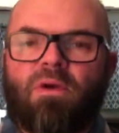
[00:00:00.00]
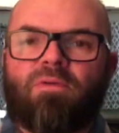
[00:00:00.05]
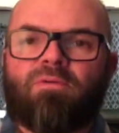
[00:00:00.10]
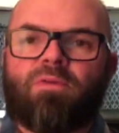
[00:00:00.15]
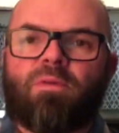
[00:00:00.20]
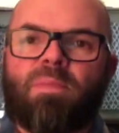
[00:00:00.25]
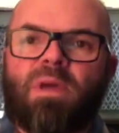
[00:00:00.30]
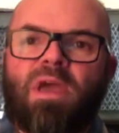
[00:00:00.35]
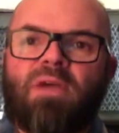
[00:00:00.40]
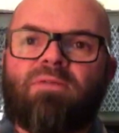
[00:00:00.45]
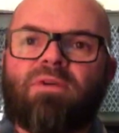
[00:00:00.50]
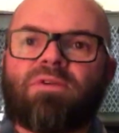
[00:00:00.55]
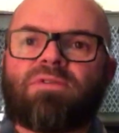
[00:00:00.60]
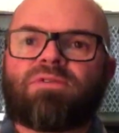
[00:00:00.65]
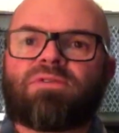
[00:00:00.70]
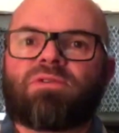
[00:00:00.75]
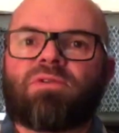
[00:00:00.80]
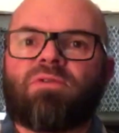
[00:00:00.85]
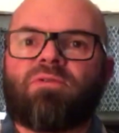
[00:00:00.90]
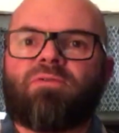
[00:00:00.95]
for
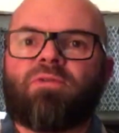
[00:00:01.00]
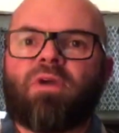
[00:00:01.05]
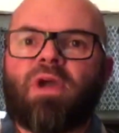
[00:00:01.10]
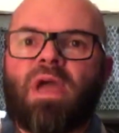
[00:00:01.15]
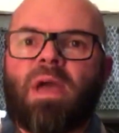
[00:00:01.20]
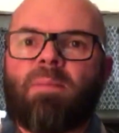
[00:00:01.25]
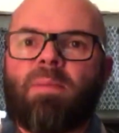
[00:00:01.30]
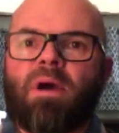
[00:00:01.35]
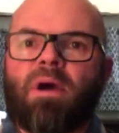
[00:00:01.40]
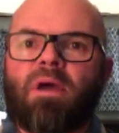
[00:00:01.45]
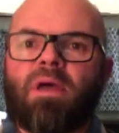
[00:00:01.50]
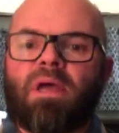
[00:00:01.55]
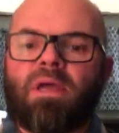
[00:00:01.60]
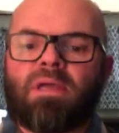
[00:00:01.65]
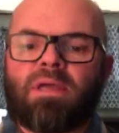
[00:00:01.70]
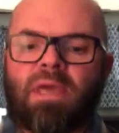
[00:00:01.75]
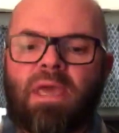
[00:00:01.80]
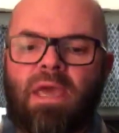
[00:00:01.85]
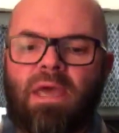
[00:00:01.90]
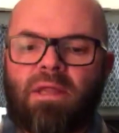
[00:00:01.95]
Mavis, for Emma
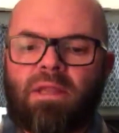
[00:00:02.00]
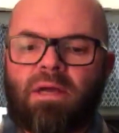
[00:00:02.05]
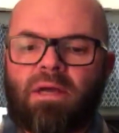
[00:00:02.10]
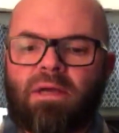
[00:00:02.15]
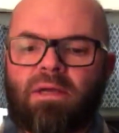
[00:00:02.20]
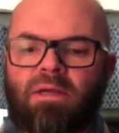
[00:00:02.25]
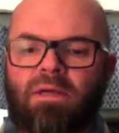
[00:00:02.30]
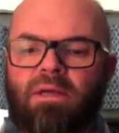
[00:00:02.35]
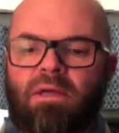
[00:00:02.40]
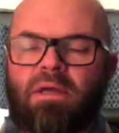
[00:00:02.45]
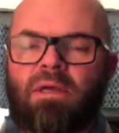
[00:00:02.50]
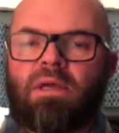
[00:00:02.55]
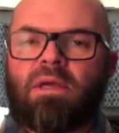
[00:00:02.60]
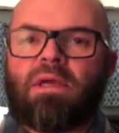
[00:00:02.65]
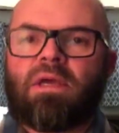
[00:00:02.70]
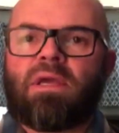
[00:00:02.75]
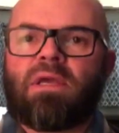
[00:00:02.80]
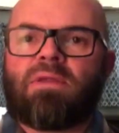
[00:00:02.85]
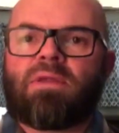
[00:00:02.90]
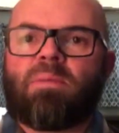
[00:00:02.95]
and Kayla
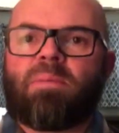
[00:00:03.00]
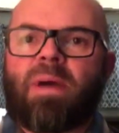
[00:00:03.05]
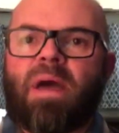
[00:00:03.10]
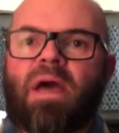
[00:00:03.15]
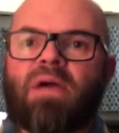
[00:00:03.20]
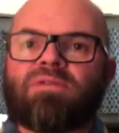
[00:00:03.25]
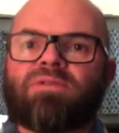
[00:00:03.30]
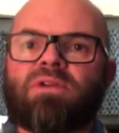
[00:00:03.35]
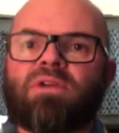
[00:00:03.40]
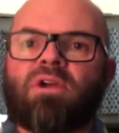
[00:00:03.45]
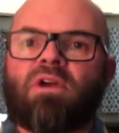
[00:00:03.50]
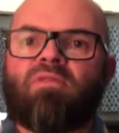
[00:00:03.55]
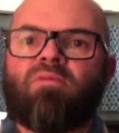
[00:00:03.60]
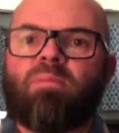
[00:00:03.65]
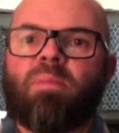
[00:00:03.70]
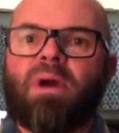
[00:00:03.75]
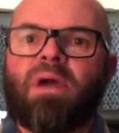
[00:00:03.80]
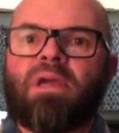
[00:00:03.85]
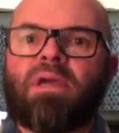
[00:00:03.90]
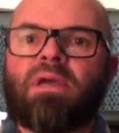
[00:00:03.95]
in the passing of
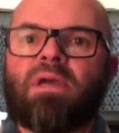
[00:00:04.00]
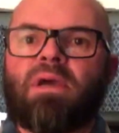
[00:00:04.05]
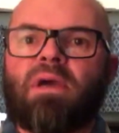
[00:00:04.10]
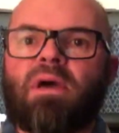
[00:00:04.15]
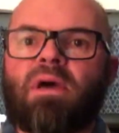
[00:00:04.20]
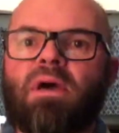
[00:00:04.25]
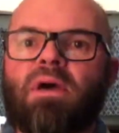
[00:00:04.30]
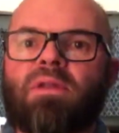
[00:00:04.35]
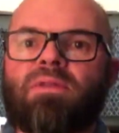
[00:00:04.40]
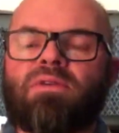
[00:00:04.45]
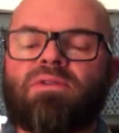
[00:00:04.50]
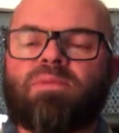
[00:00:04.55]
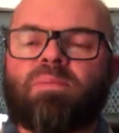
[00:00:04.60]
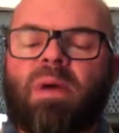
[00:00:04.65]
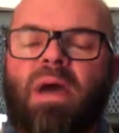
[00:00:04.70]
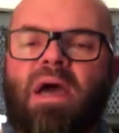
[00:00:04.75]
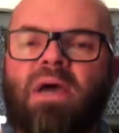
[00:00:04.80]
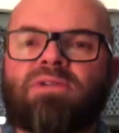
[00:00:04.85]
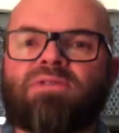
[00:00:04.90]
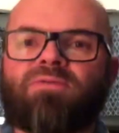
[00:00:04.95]
Mike uh, this
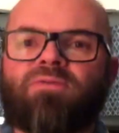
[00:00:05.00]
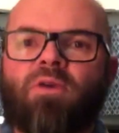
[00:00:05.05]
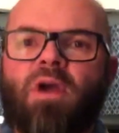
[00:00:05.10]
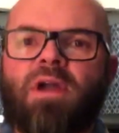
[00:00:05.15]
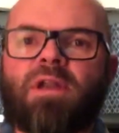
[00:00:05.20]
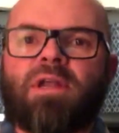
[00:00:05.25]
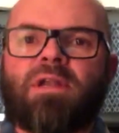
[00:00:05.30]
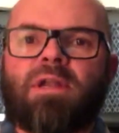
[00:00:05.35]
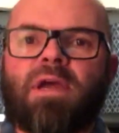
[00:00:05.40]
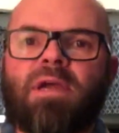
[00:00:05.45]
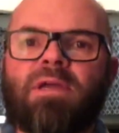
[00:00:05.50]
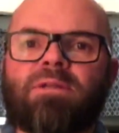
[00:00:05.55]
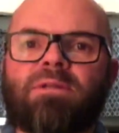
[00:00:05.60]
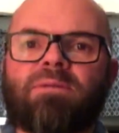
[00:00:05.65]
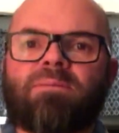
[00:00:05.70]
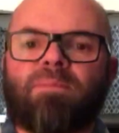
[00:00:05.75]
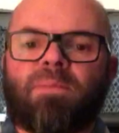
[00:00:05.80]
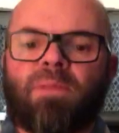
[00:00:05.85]
past Friday night.